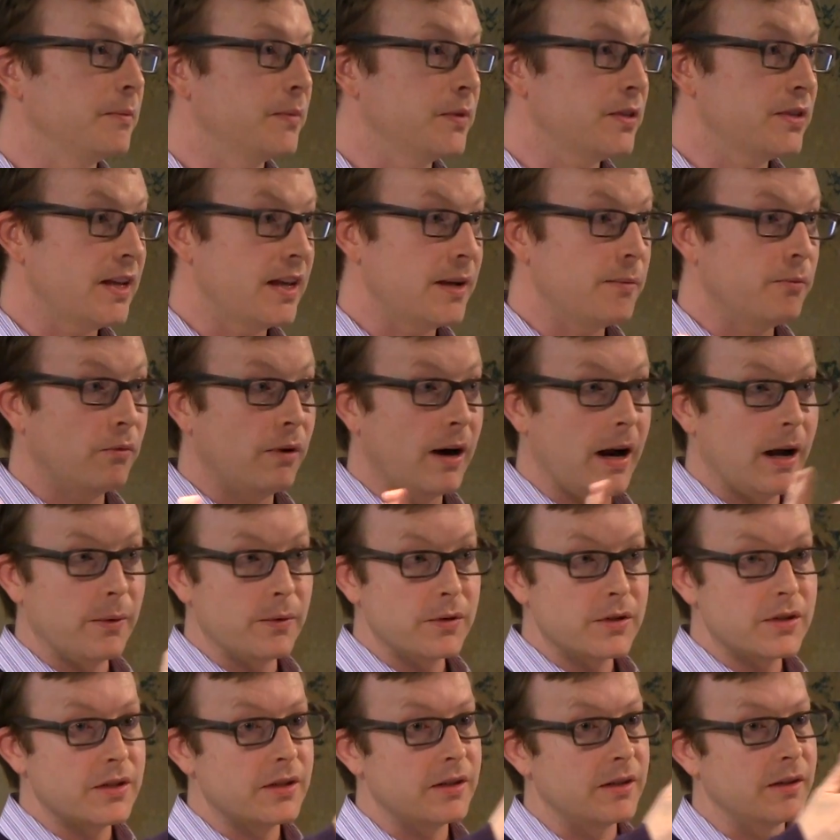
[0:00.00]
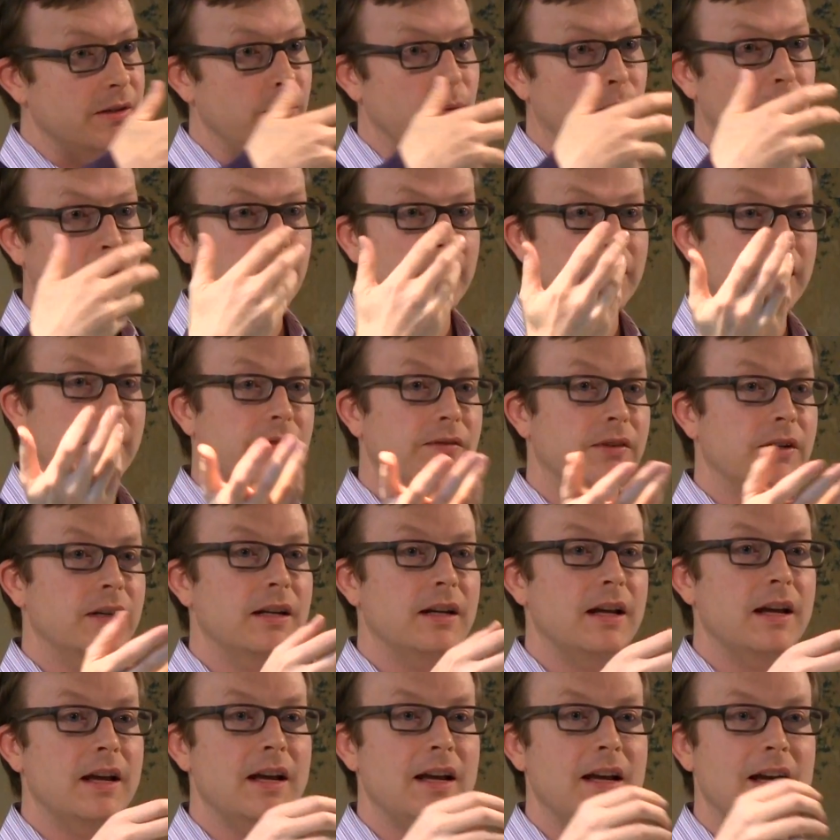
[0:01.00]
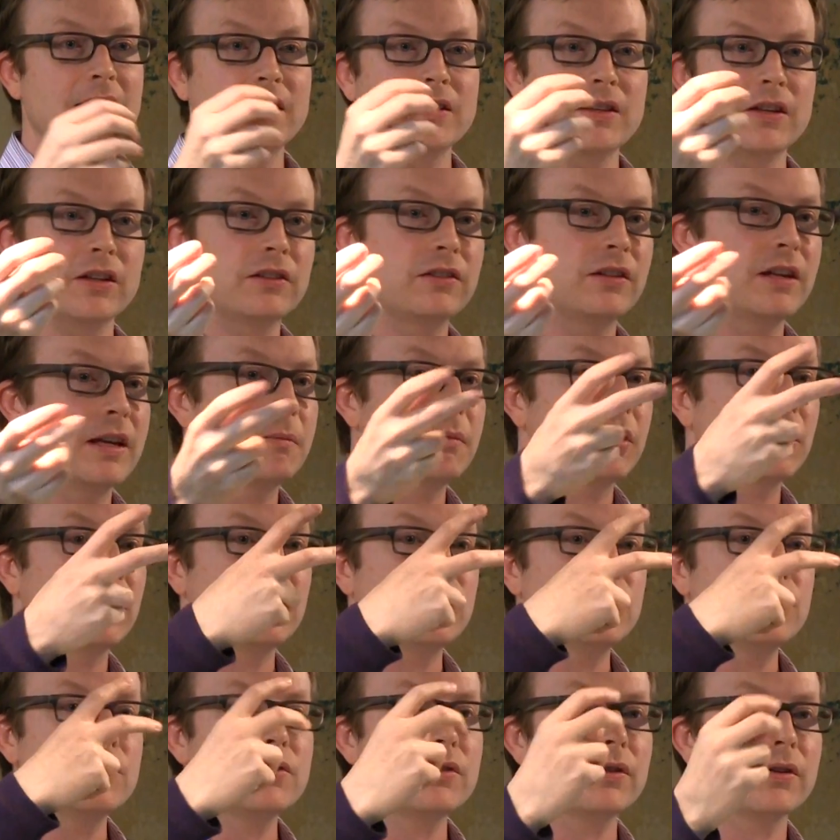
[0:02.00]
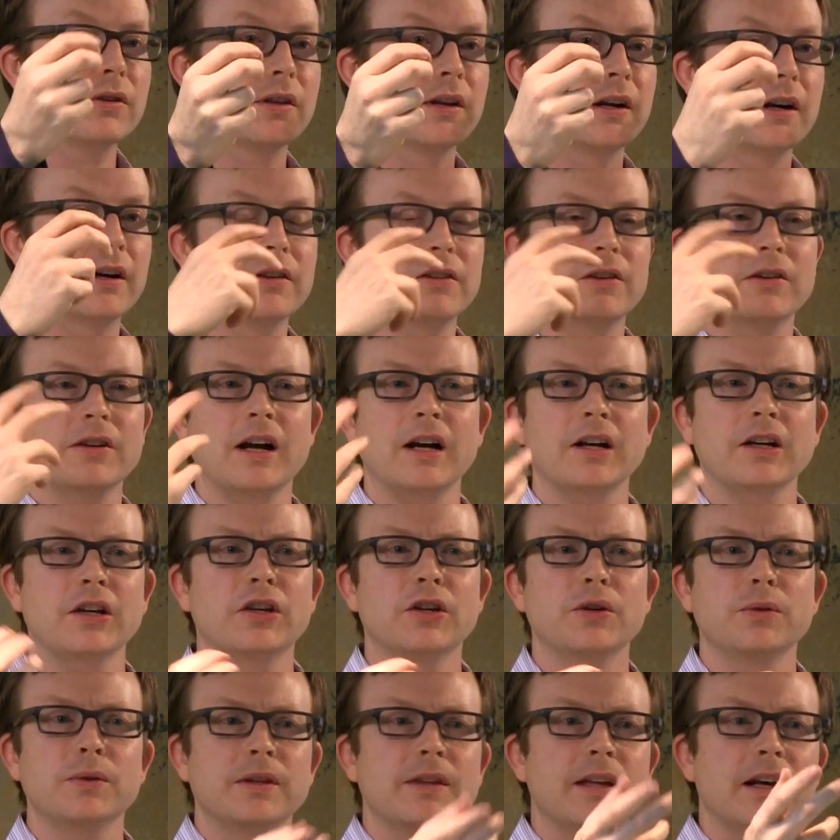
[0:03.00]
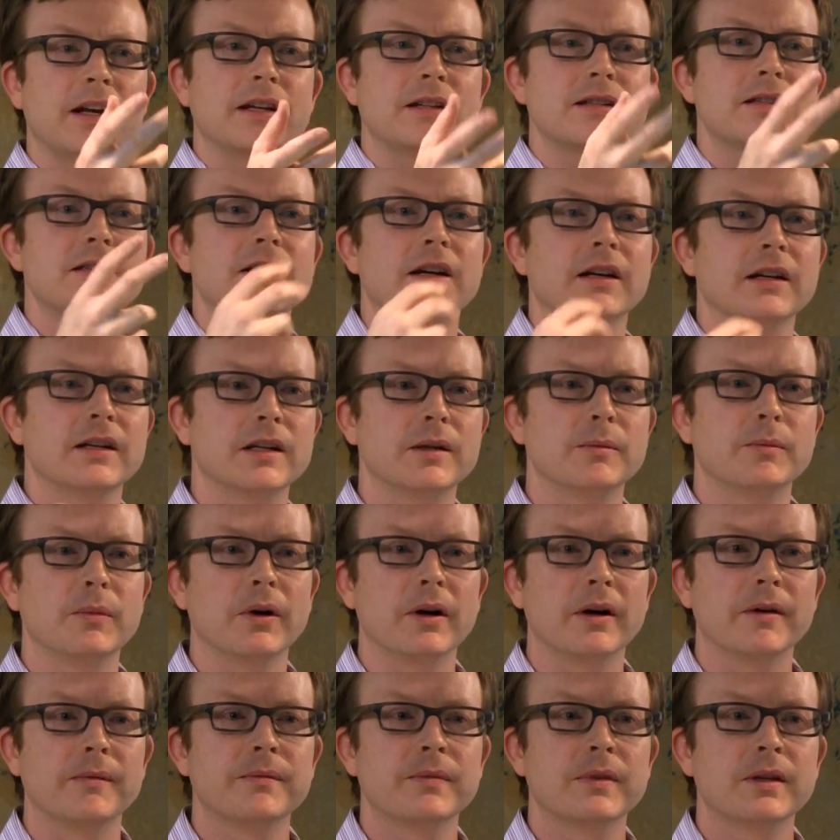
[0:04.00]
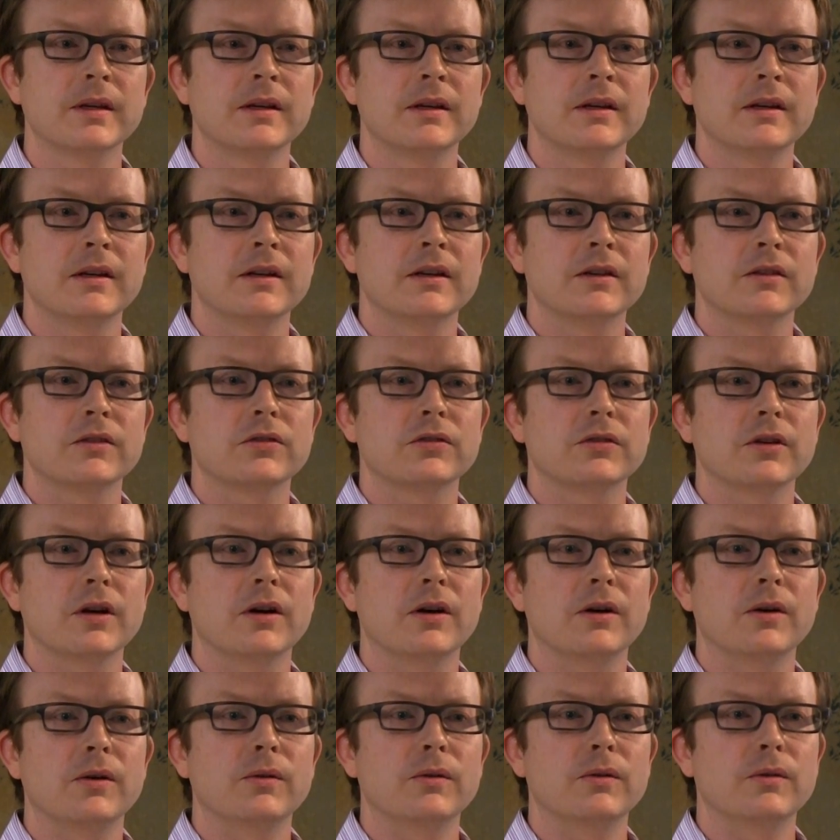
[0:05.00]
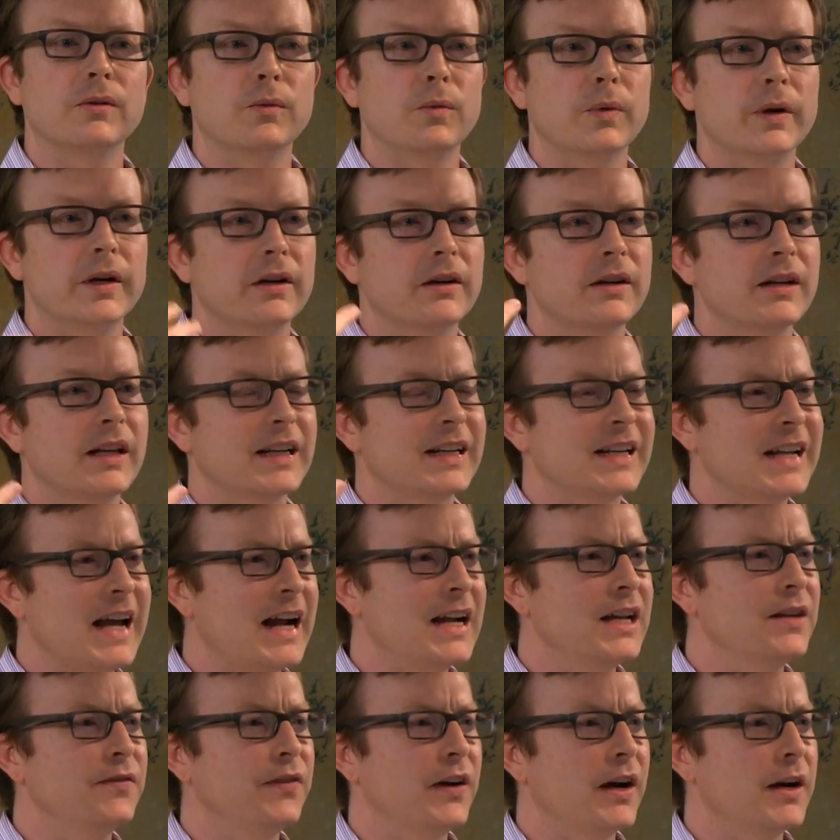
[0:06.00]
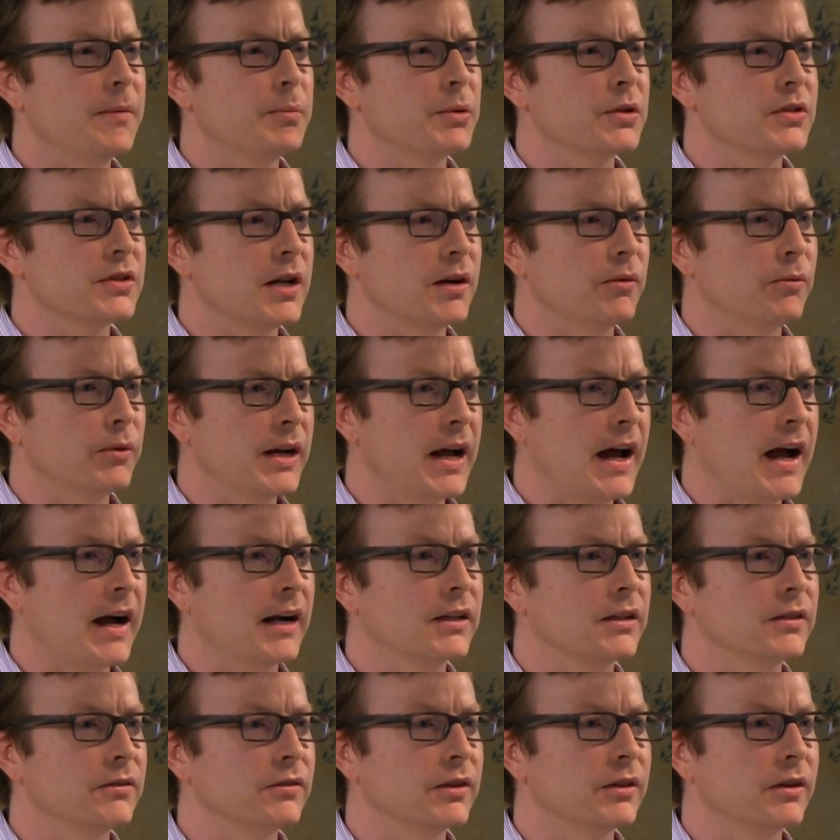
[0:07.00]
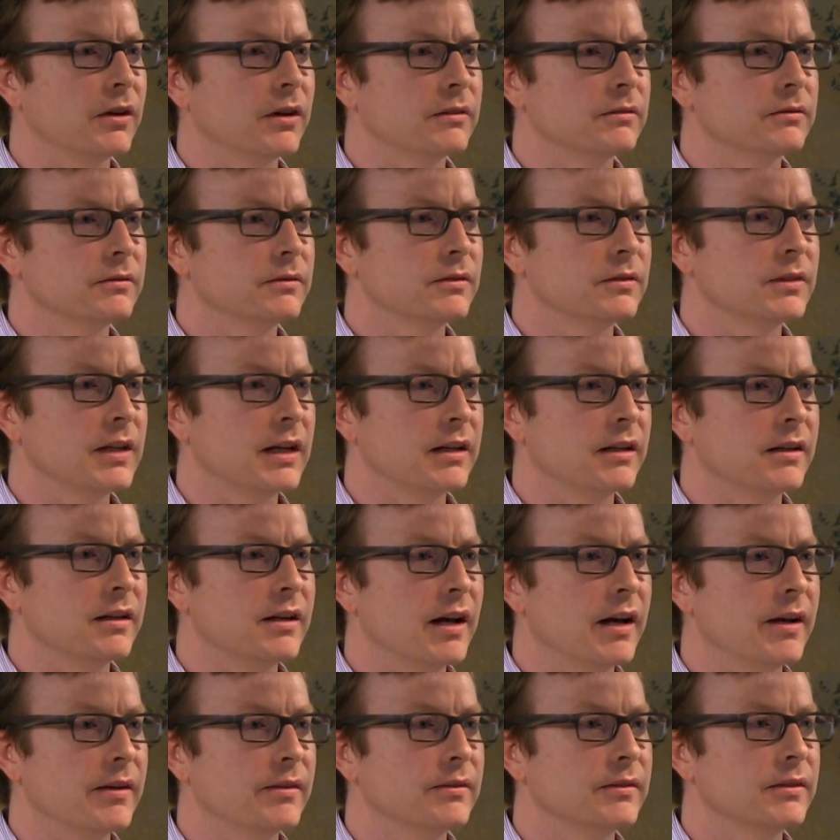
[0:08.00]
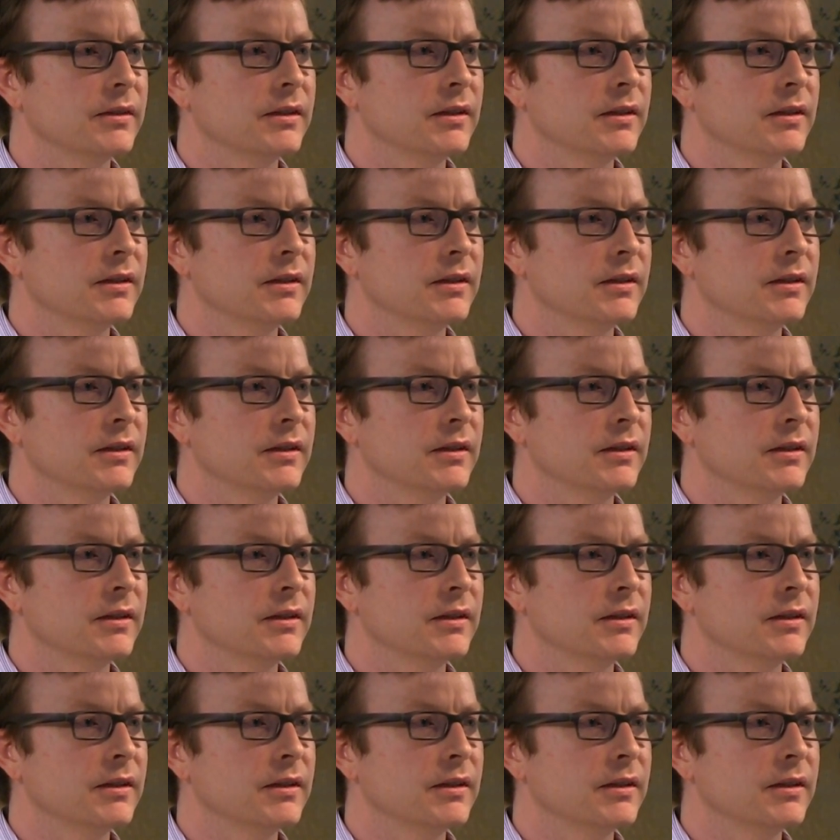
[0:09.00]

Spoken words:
same route to work every day, and the same cues are there, and they're not cueing that insight anymore. So we're like 95% reactive in our day-to-day.